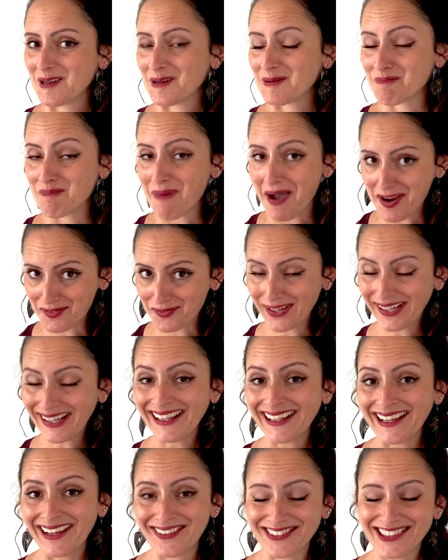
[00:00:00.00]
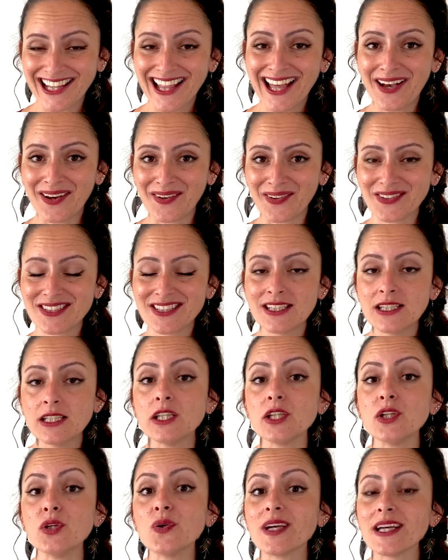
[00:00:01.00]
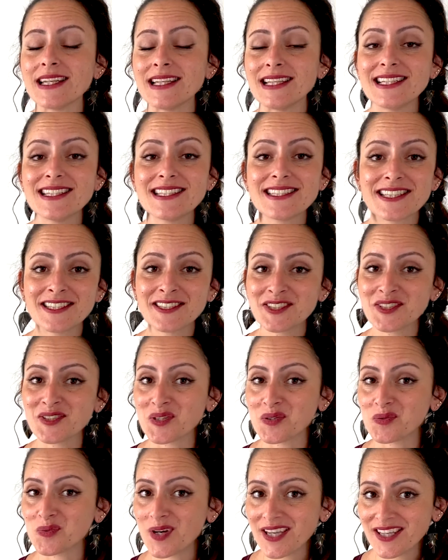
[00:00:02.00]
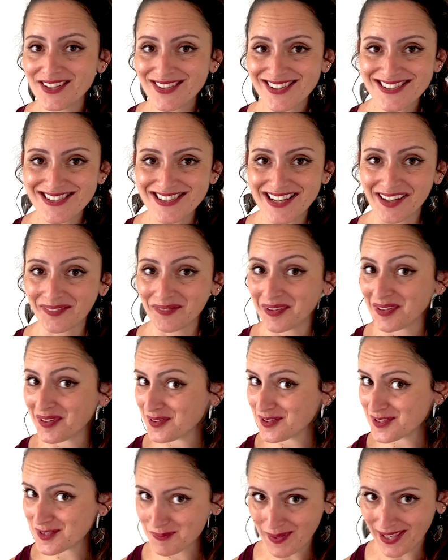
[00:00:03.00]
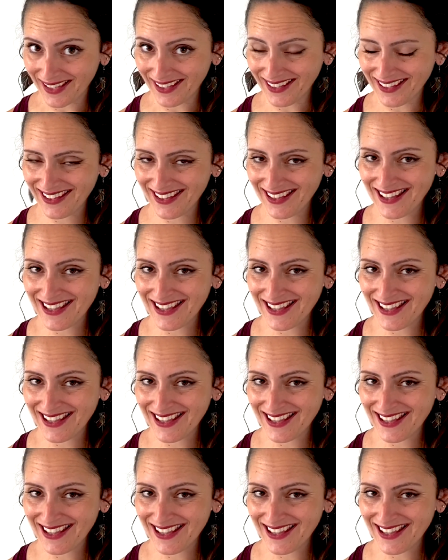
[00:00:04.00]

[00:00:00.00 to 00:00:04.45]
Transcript: By reading out loud, you can listen to the way you sound when you speak,